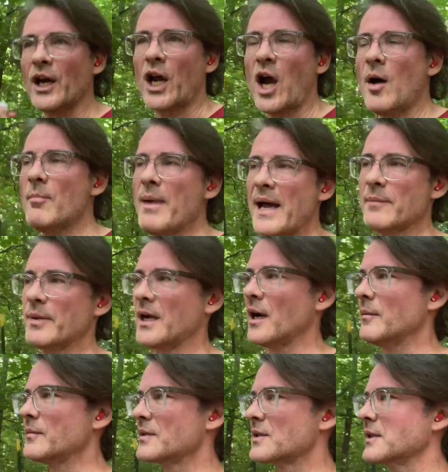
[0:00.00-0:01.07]
combat
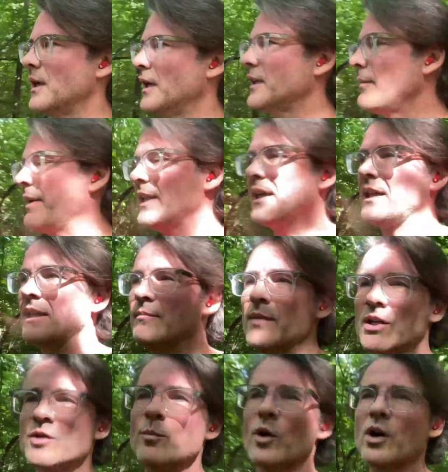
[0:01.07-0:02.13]
becomes automatically
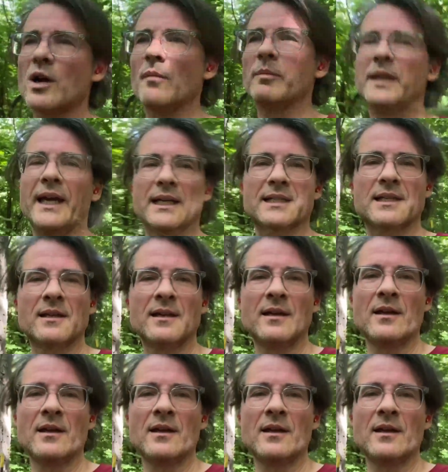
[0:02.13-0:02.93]
much more complex,